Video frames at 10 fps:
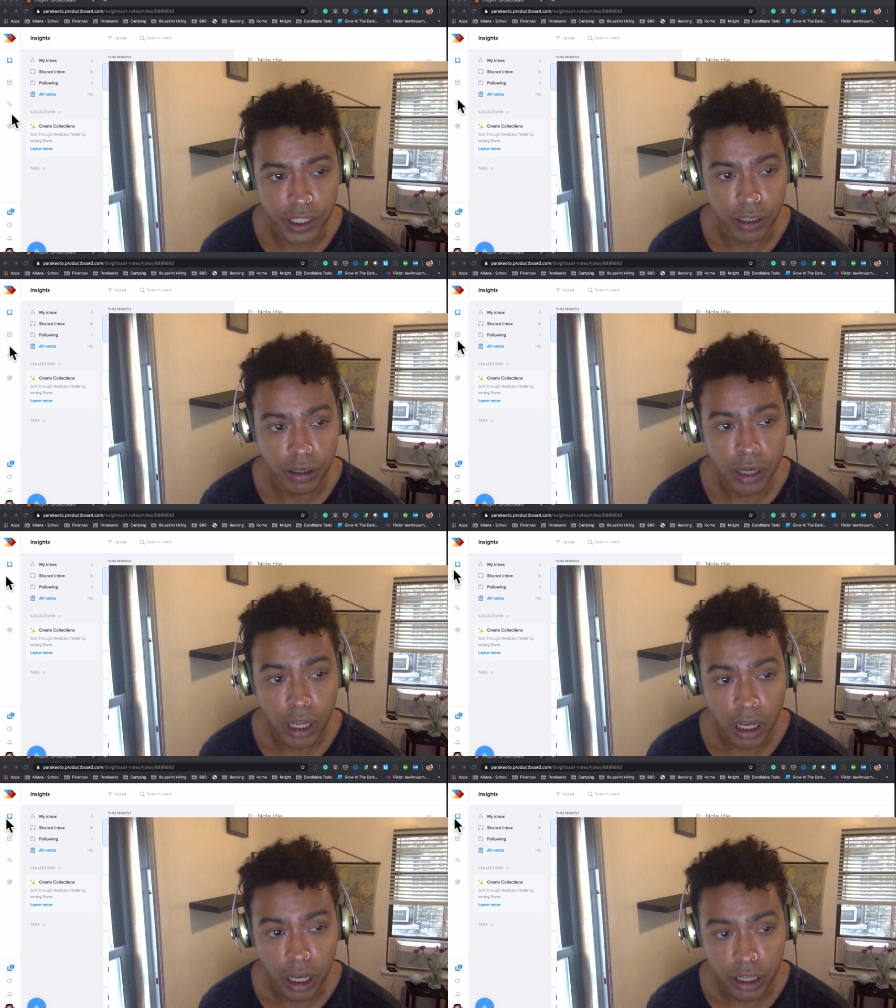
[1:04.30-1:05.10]
here.
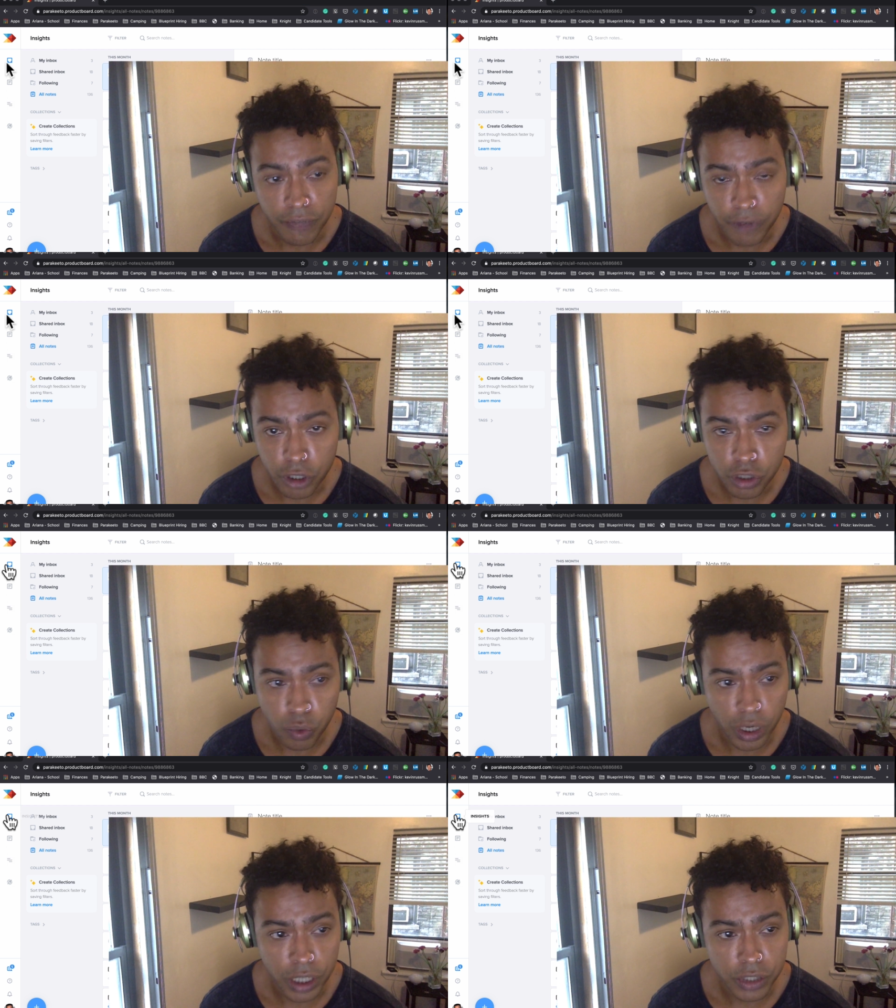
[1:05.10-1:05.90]
The first
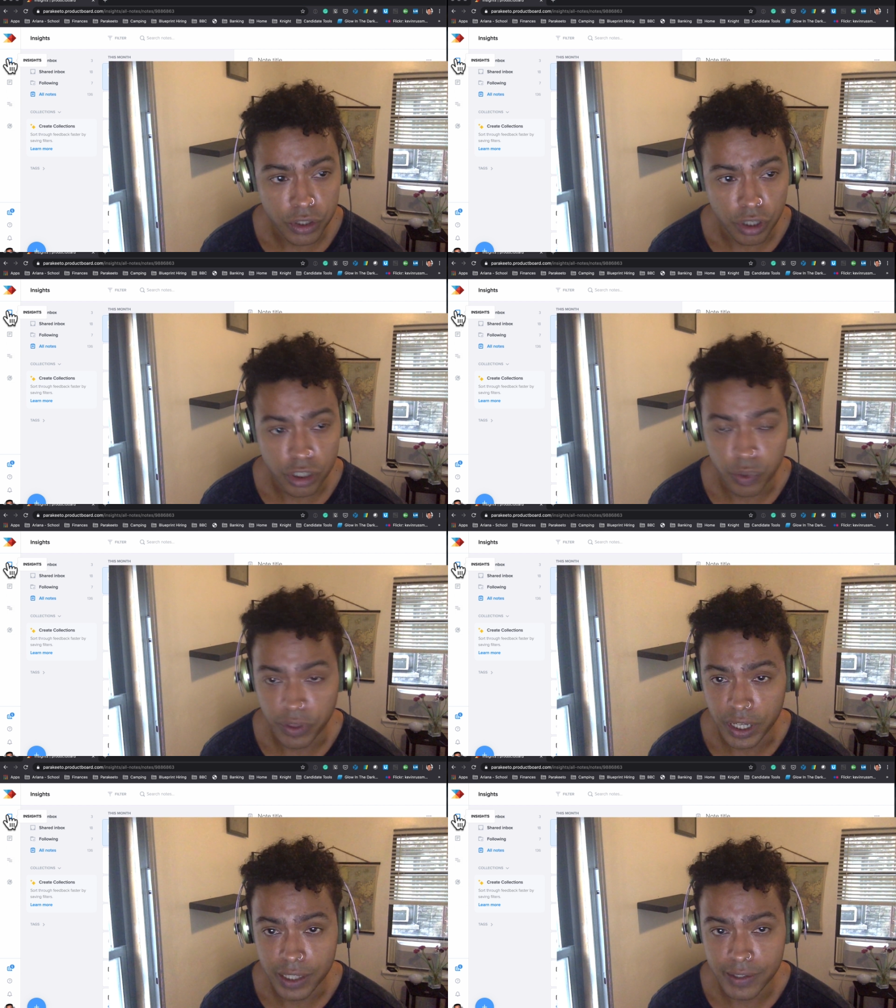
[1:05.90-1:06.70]
one starts
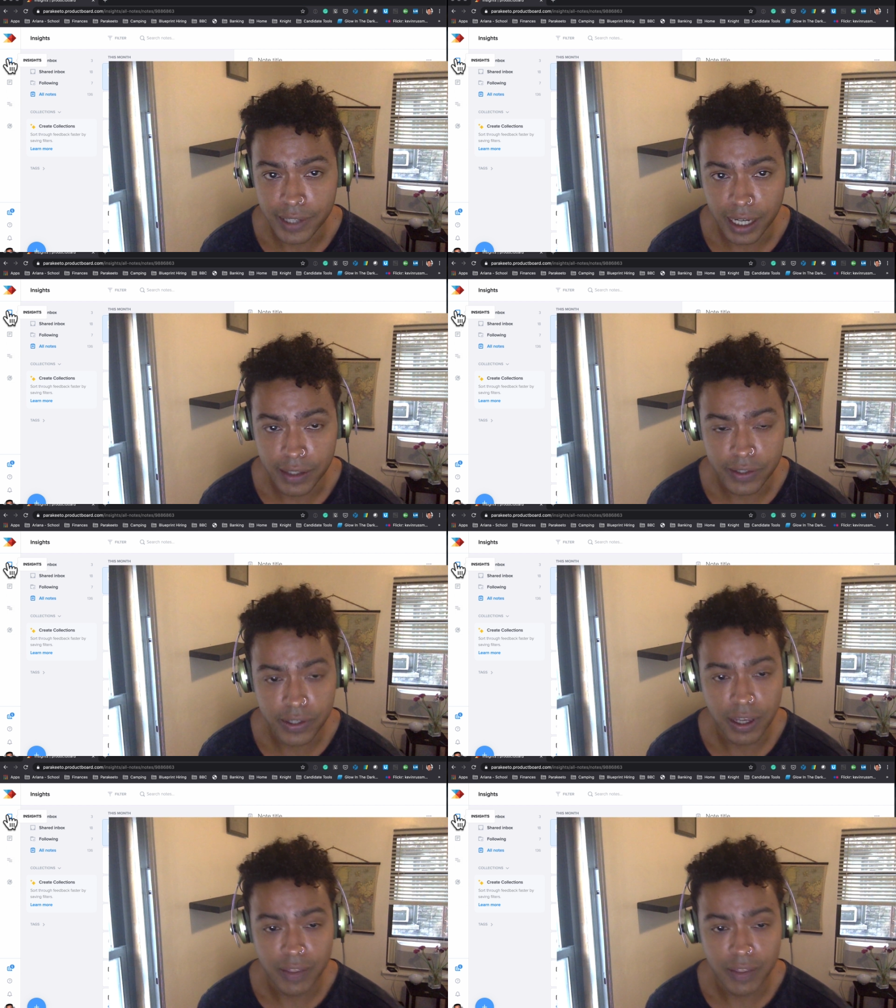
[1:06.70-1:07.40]
with insights.